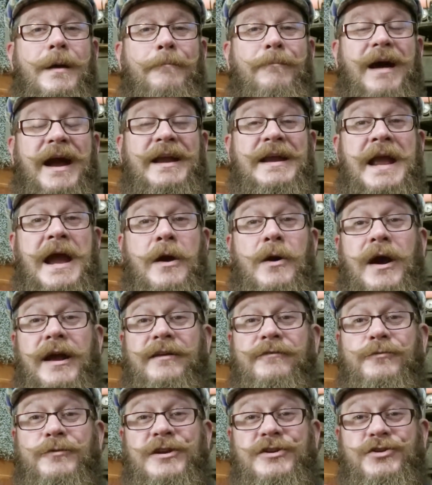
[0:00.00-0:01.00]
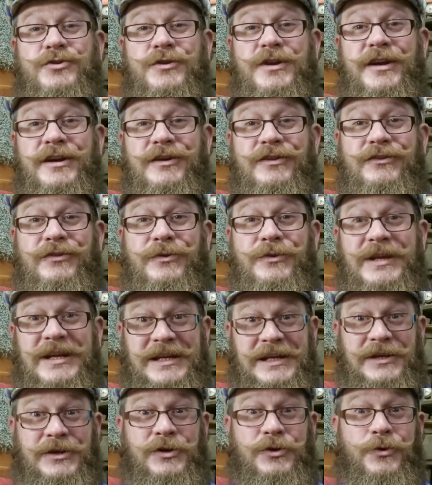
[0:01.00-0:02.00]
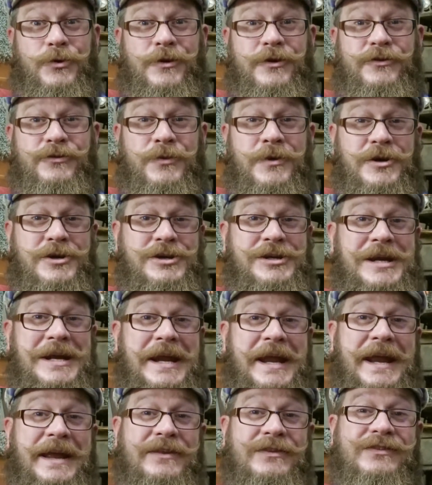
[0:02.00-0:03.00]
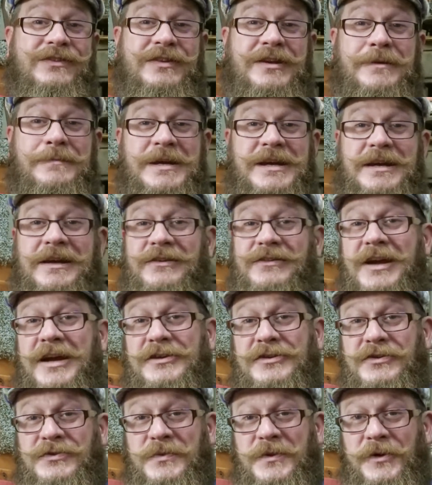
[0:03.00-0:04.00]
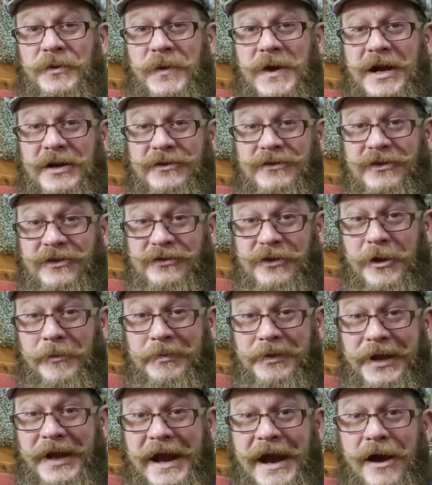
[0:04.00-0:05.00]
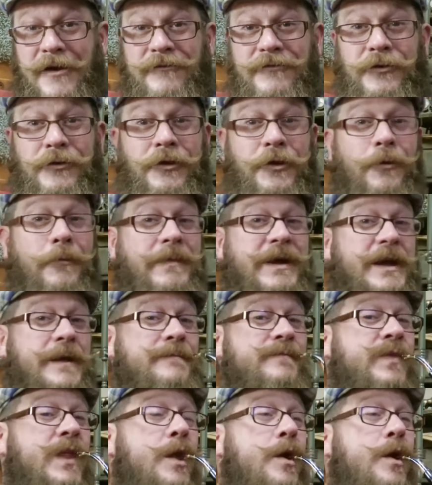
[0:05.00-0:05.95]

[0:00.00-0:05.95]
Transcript: By now I've retreated to the indoors where she can't see me because I just want to watch this all play out for a little bit.